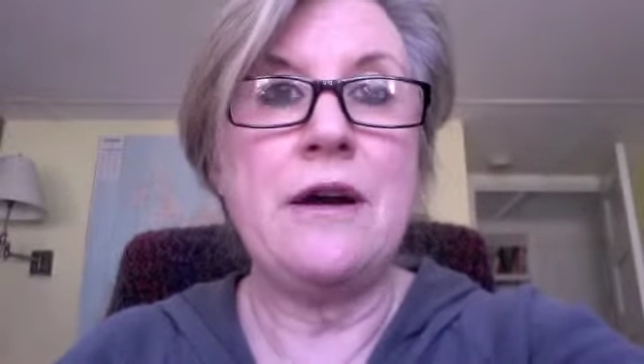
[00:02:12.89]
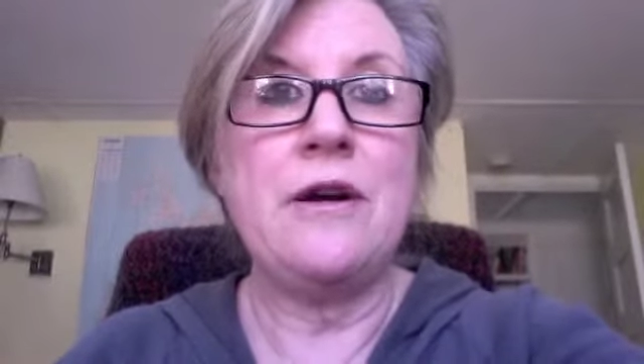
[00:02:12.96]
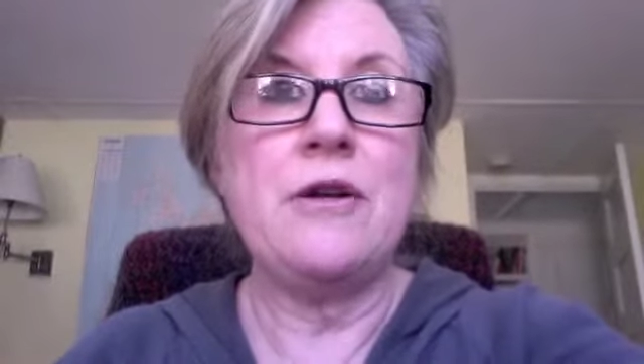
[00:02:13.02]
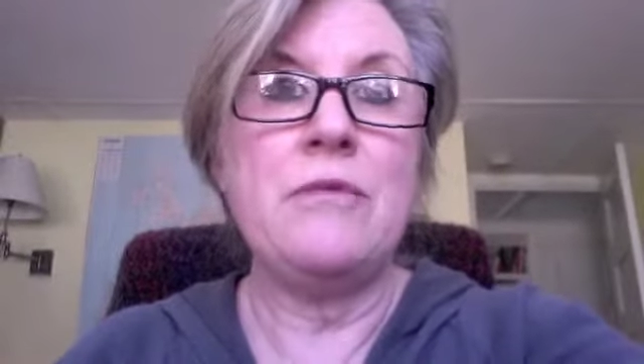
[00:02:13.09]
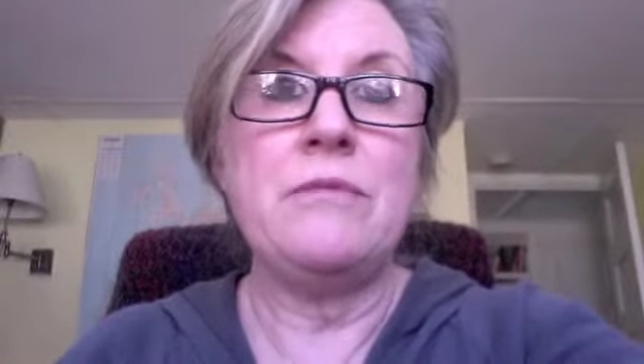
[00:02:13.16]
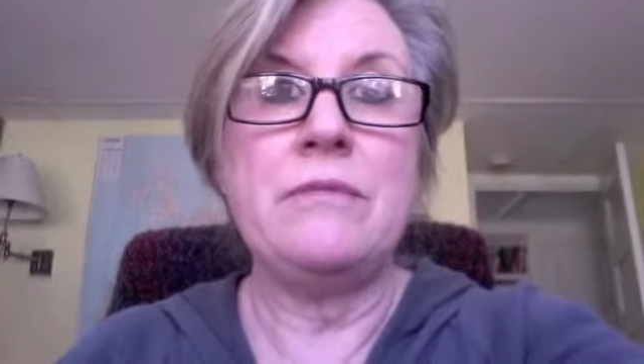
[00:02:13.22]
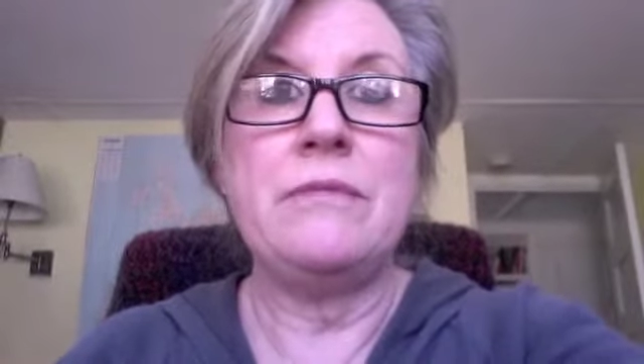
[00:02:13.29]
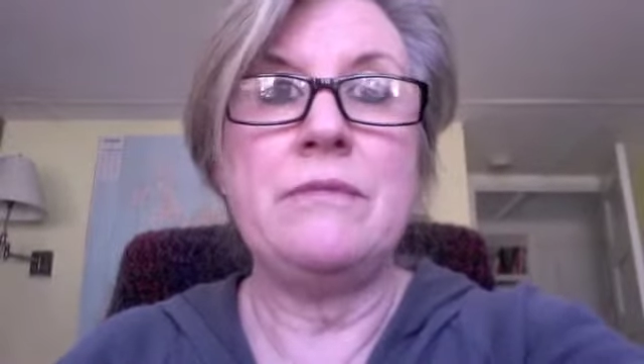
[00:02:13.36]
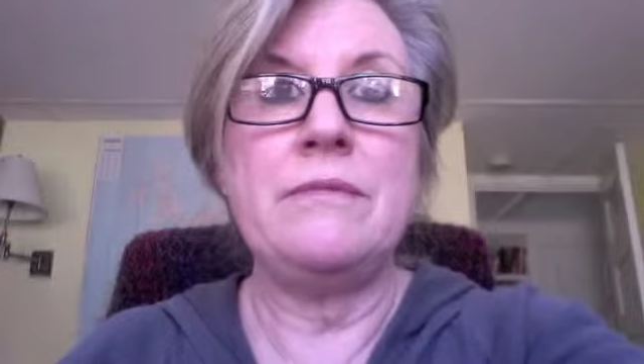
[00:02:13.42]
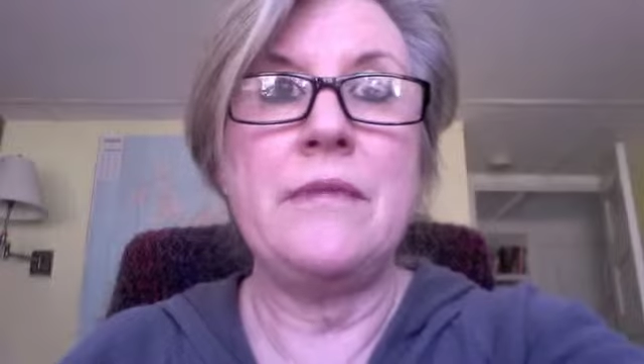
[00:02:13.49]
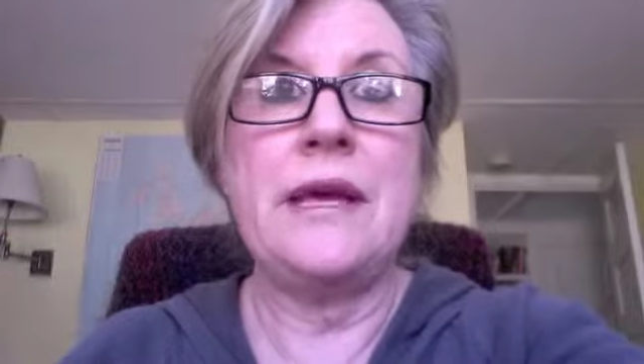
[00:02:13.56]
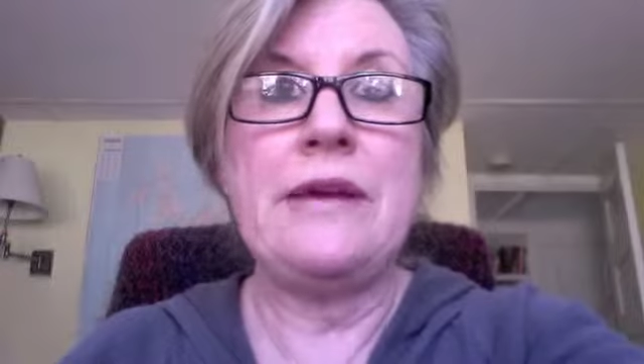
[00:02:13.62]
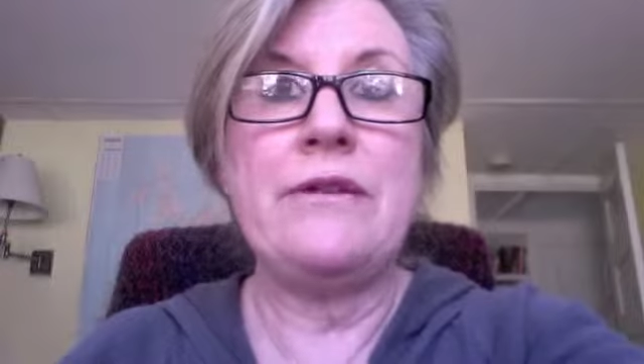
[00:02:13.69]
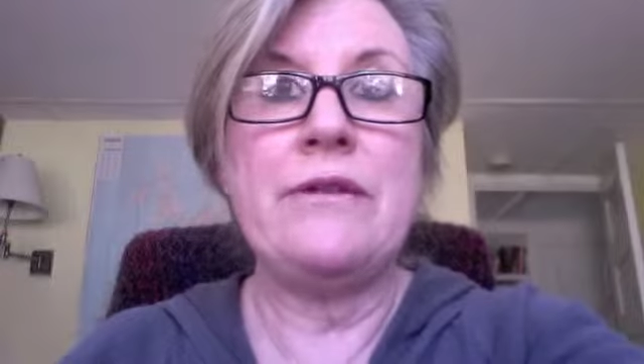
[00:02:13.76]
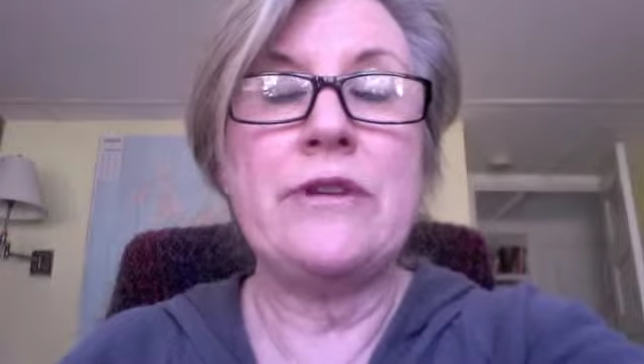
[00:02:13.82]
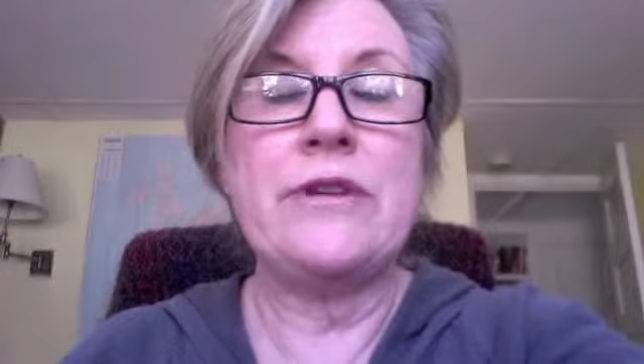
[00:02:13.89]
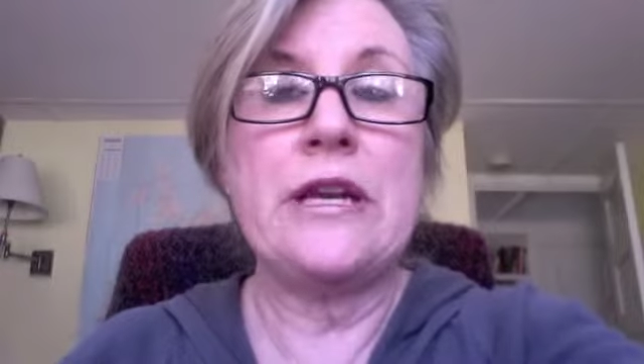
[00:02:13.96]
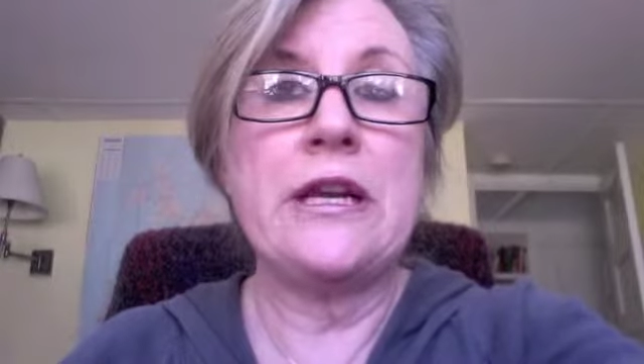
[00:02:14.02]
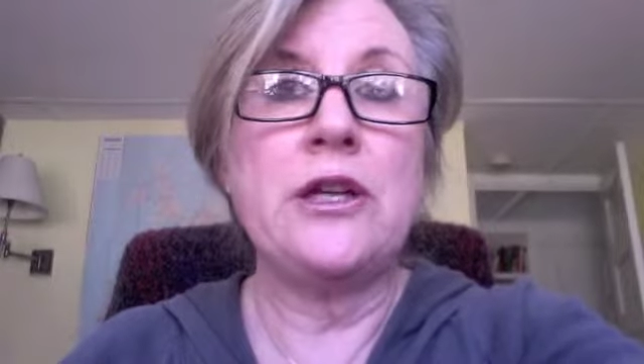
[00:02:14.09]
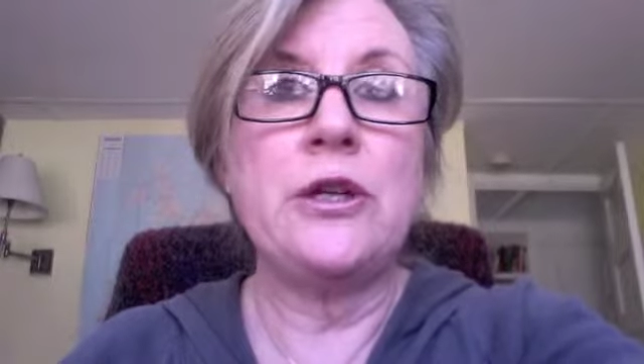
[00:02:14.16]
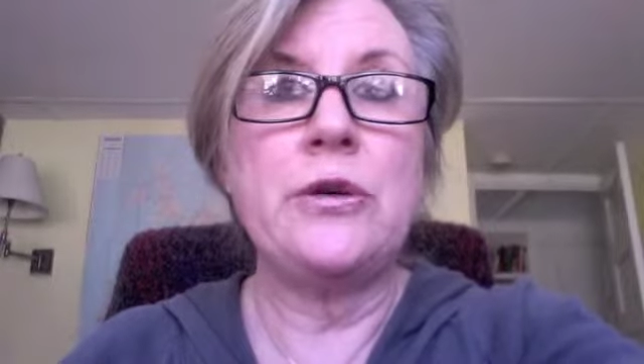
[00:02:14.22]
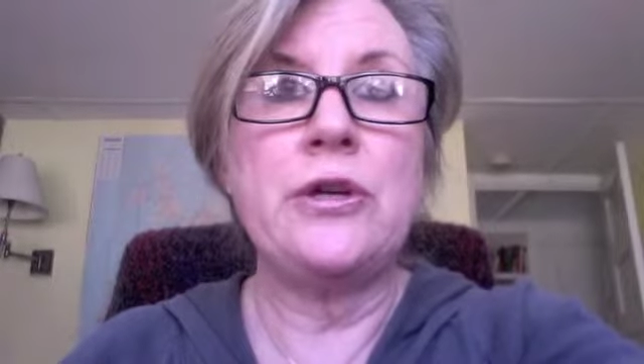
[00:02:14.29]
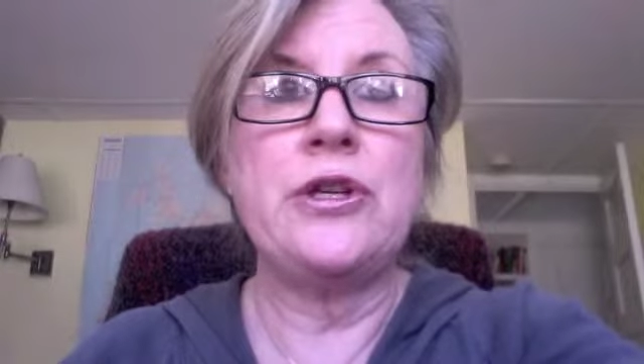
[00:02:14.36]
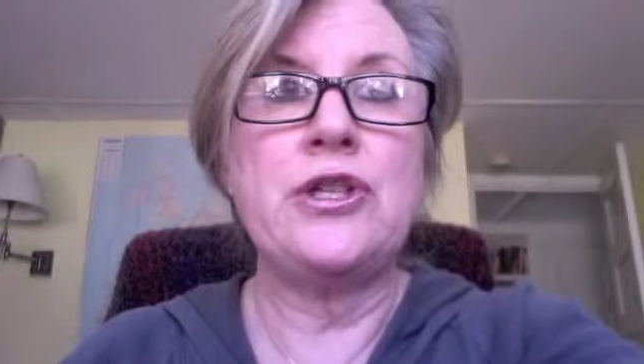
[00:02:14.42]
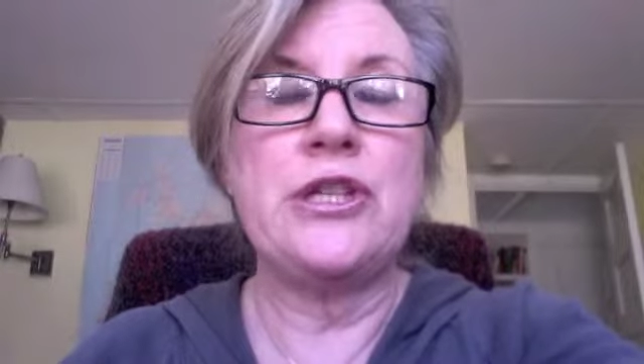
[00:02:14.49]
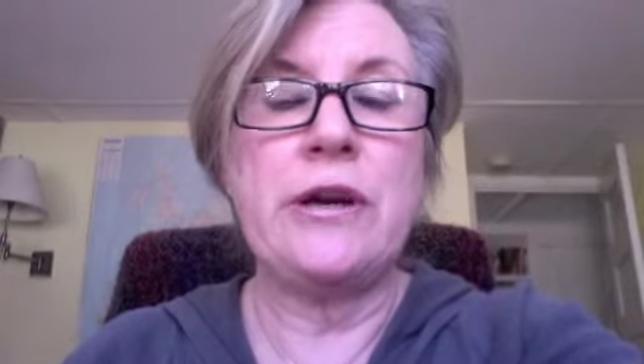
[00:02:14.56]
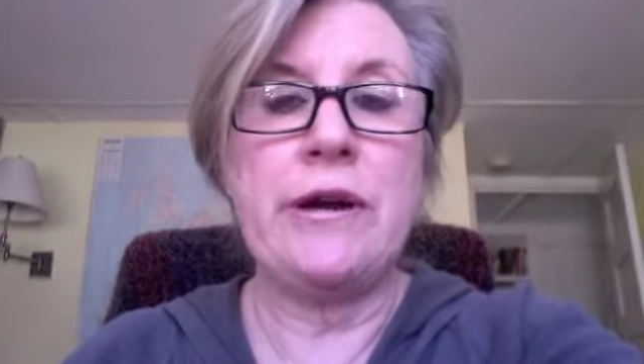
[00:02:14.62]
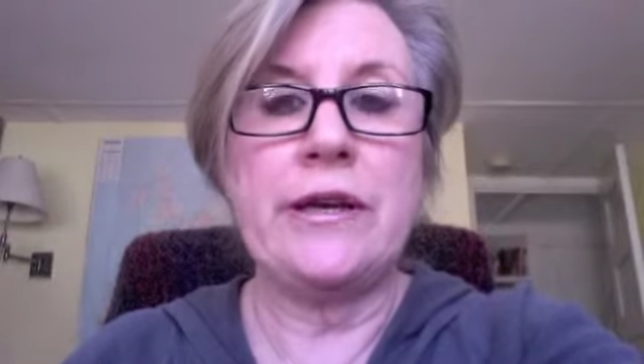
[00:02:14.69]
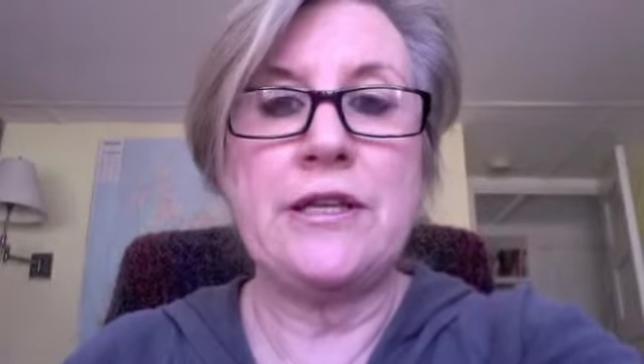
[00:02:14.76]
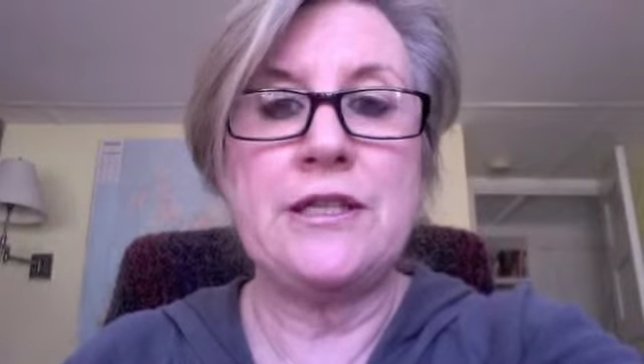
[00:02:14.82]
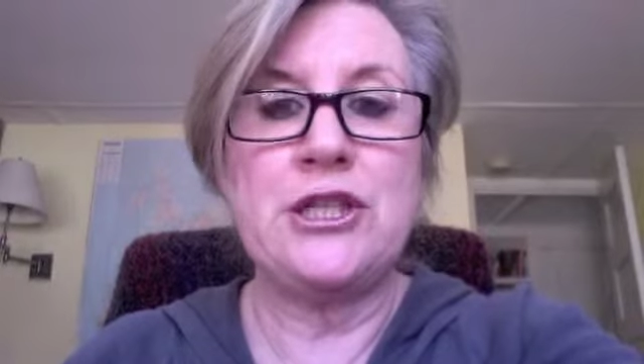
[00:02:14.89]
even included sharing